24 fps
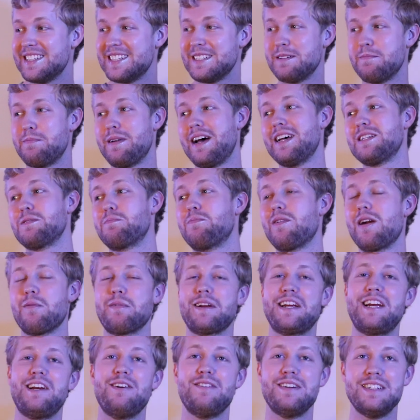it's the best
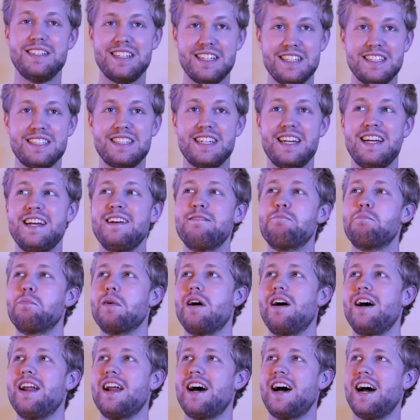barbecue in DC,
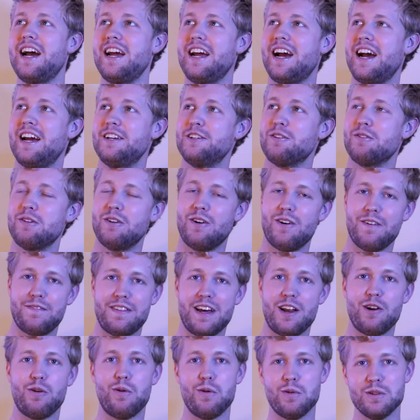but I don't know if
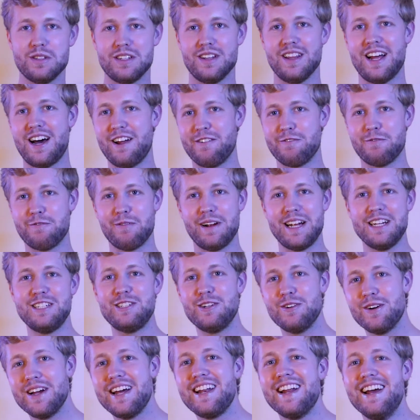that holds a lot of weight
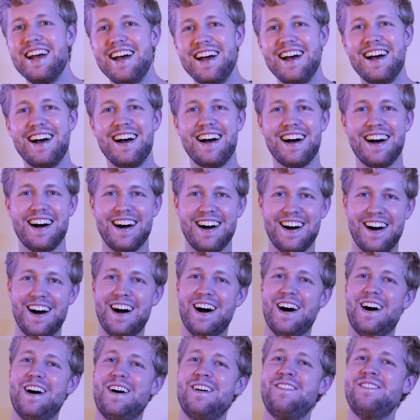to it
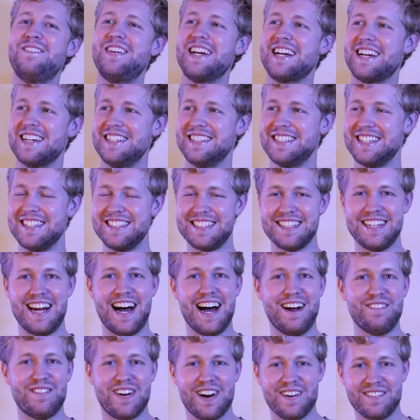because it's
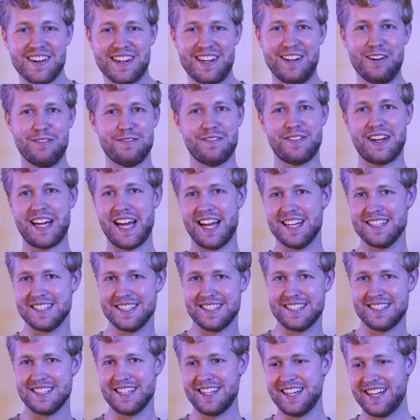not barbecue from
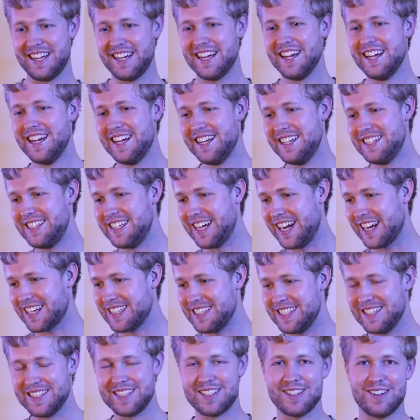Kansas City,
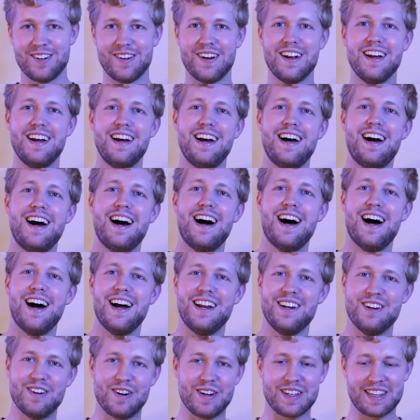Texas, or
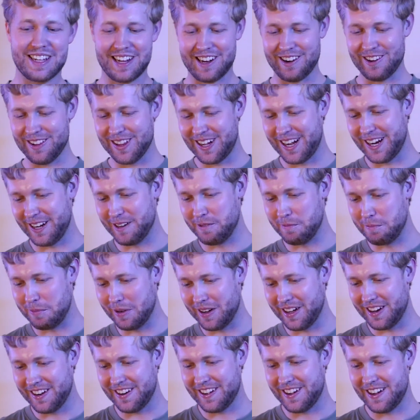North Carolina,
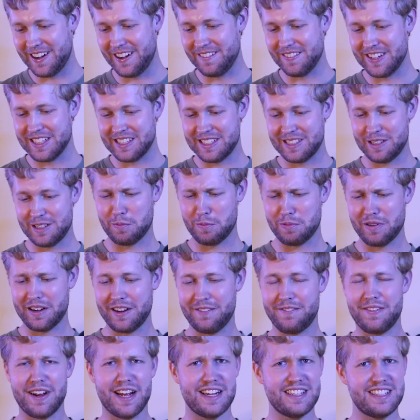but it's pretty
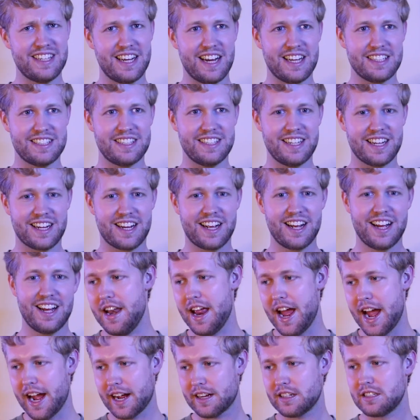fantastic.
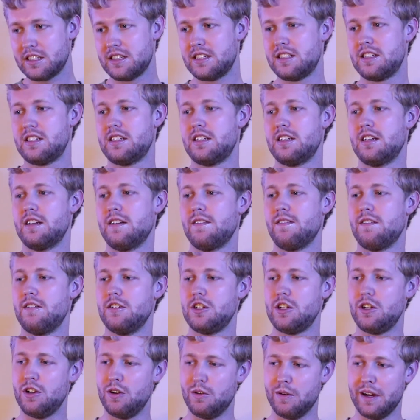Next
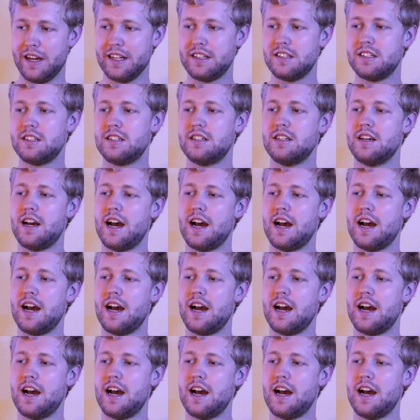to it,